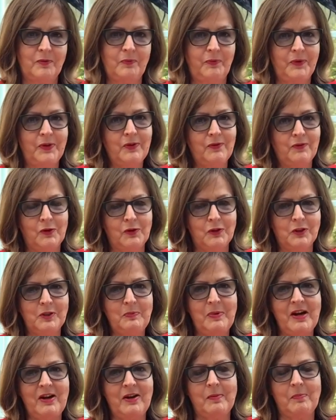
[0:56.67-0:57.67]
You've got to
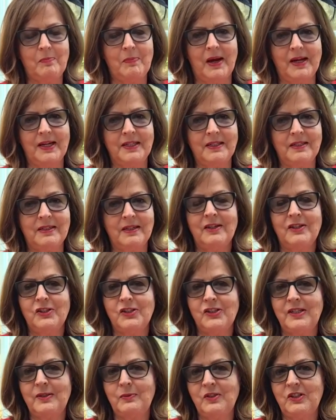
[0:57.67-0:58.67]
bear in mind,
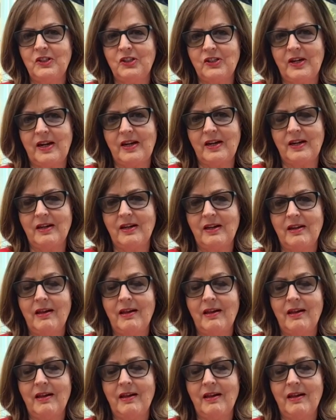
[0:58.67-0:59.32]
she would shake